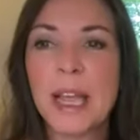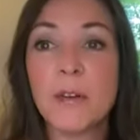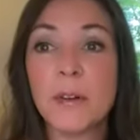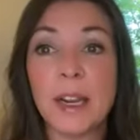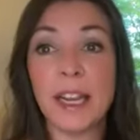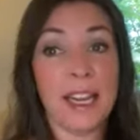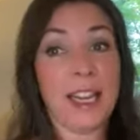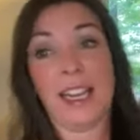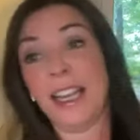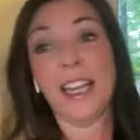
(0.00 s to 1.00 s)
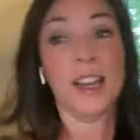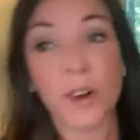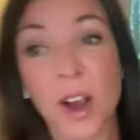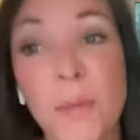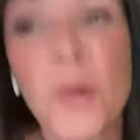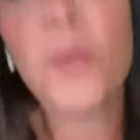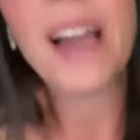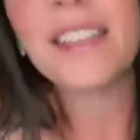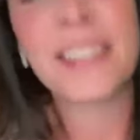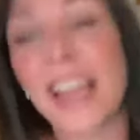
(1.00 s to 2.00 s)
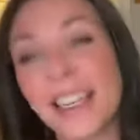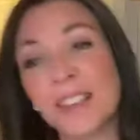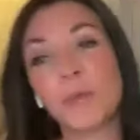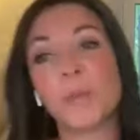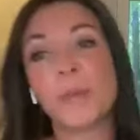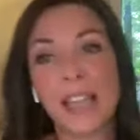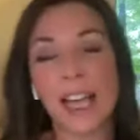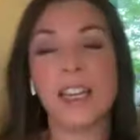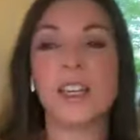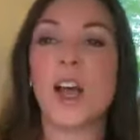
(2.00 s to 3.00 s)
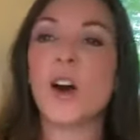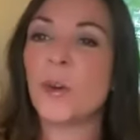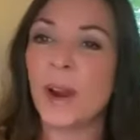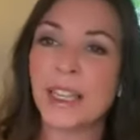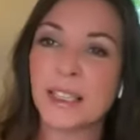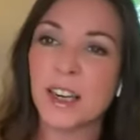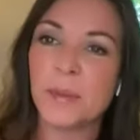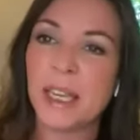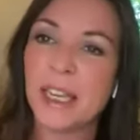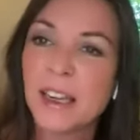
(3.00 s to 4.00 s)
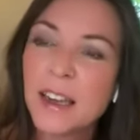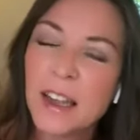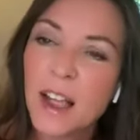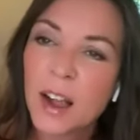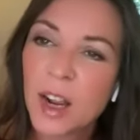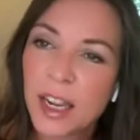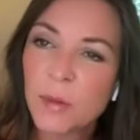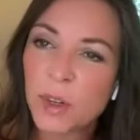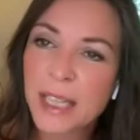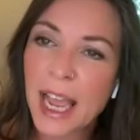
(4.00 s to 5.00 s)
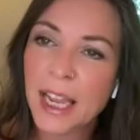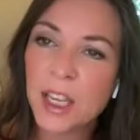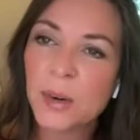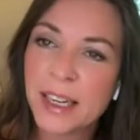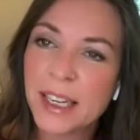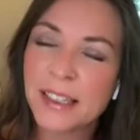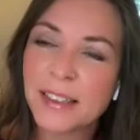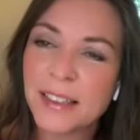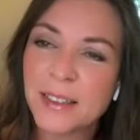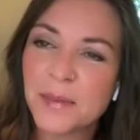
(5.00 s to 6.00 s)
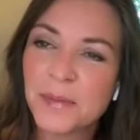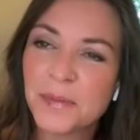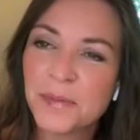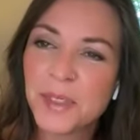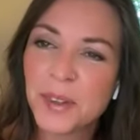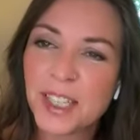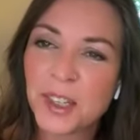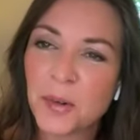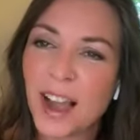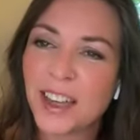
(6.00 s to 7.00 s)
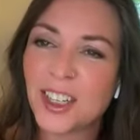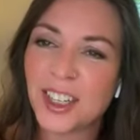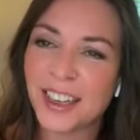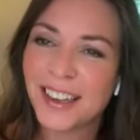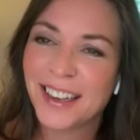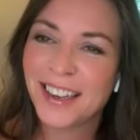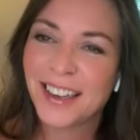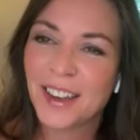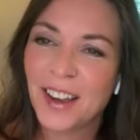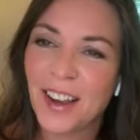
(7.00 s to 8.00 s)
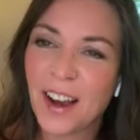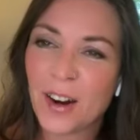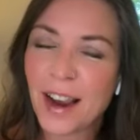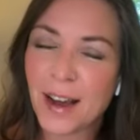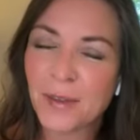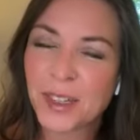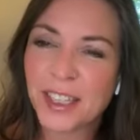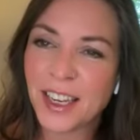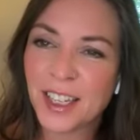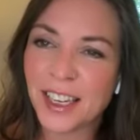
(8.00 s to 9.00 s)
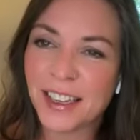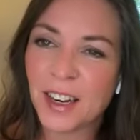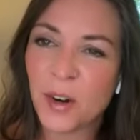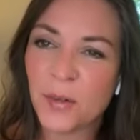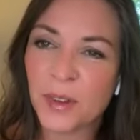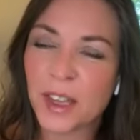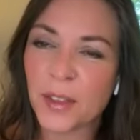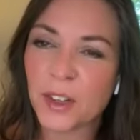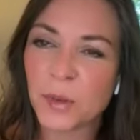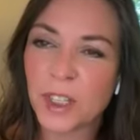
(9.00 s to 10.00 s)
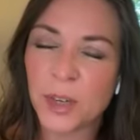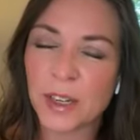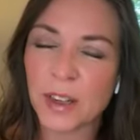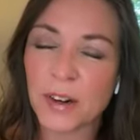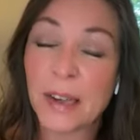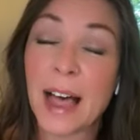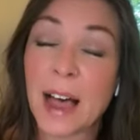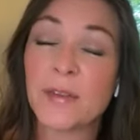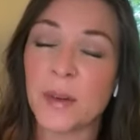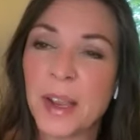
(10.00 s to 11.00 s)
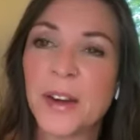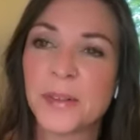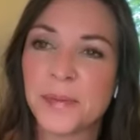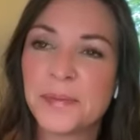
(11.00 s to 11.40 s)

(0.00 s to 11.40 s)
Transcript: Be out in a couple Wednesdays. We'll be letting you know when it's going to be, and we'll tag you in it, and you get to watch our conversation, and hopefully others will too, and learn a lot from you.